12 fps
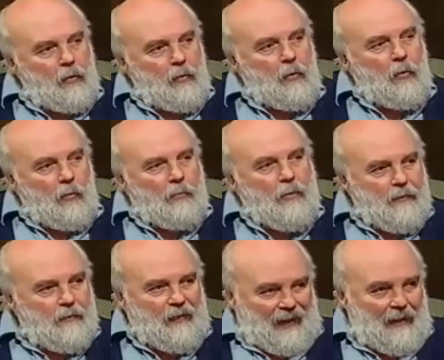or
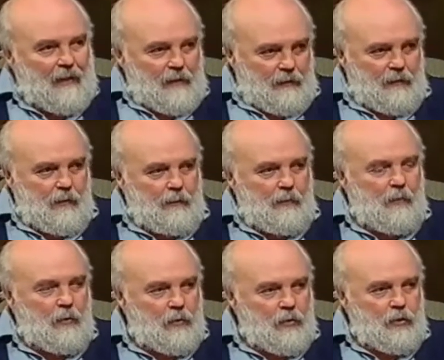prevent it from
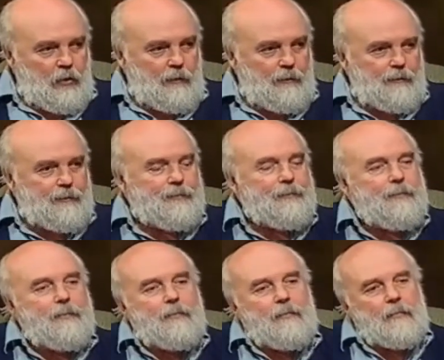emerging.
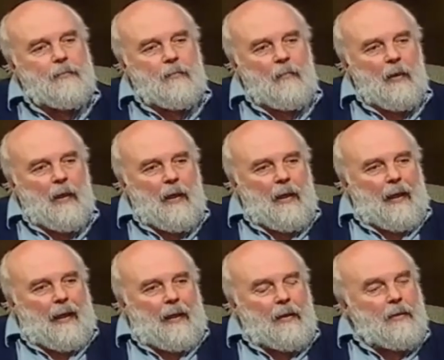
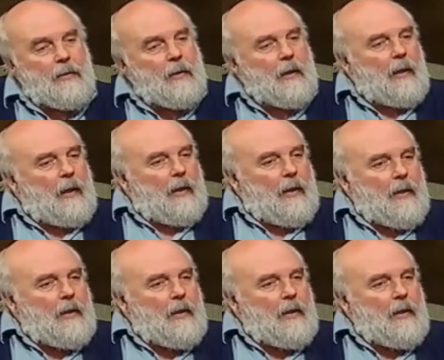And then